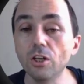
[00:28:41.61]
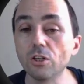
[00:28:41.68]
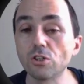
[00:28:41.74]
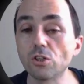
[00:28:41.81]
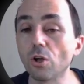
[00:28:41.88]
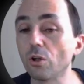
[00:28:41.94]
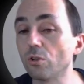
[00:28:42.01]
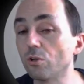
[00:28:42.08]

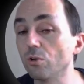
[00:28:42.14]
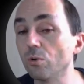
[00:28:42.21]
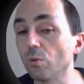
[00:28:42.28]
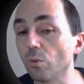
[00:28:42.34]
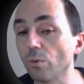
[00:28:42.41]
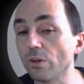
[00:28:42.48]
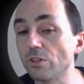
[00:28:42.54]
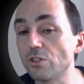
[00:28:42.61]
So to
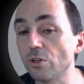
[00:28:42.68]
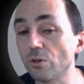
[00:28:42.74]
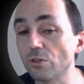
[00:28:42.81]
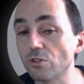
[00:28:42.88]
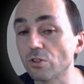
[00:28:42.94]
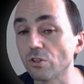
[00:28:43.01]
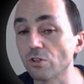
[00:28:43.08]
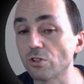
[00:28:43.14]

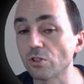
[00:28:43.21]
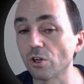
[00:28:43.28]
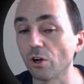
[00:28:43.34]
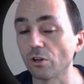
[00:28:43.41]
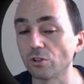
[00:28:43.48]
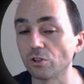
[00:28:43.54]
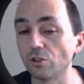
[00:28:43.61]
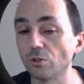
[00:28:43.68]
reduce the
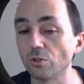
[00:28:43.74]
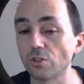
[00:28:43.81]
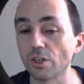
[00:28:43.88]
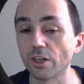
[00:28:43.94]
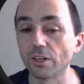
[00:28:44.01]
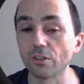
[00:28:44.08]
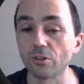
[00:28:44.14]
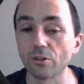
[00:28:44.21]
search
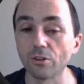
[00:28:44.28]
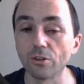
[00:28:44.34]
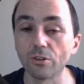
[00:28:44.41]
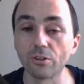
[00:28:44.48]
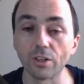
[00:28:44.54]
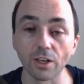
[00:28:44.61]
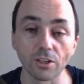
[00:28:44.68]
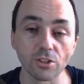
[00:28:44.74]
using the
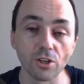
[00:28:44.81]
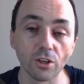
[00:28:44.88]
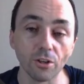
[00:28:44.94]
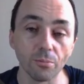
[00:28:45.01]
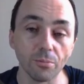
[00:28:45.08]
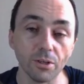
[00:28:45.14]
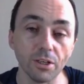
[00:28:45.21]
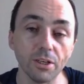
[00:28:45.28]

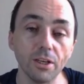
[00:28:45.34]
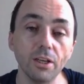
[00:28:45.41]
taxonomy,